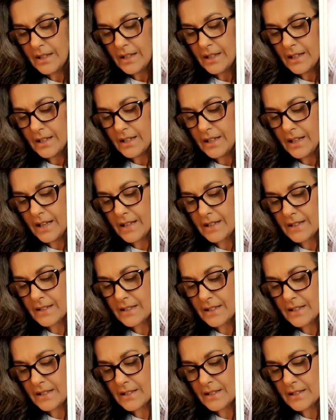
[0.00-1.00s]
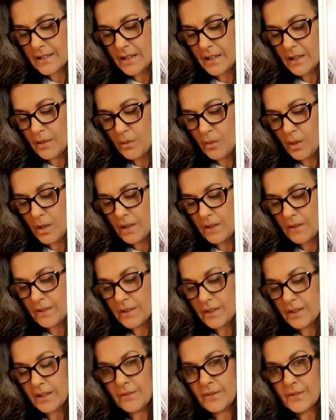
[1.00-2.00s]
and access a
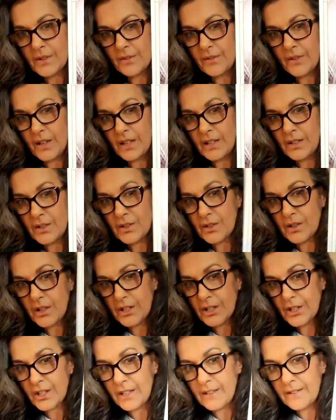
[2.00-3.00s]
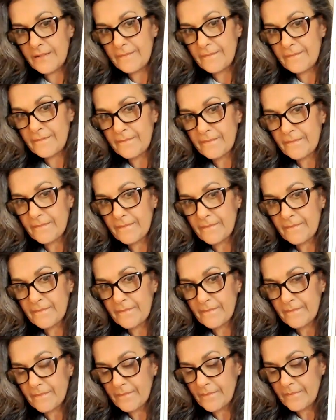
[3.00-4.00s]
wealth of divine treasure,
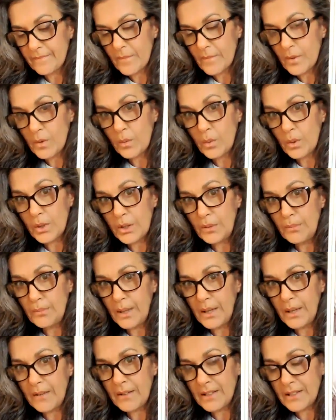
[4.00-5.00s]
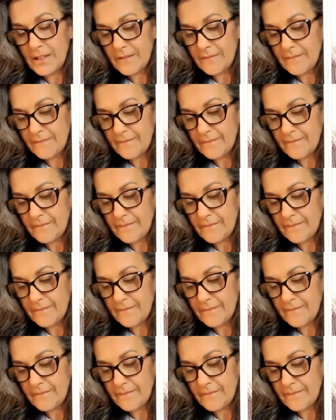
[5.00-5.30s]
what you buried.